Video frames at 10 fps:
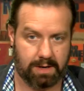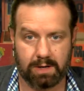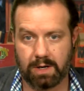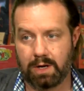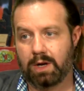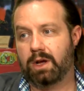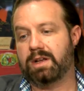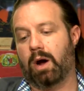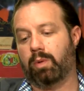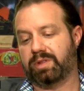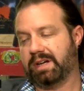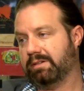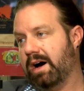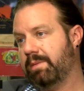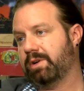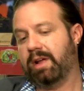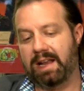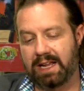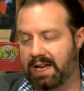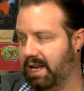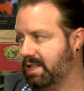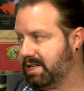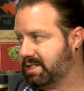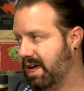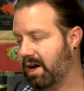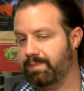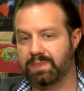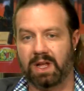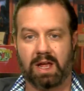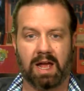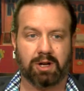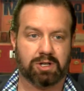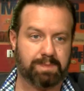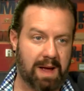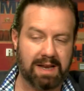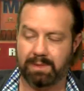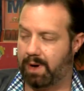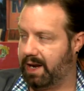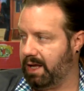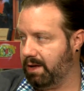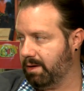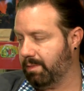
Right. Now with a club, you're getting it at a discount, and you're spending money,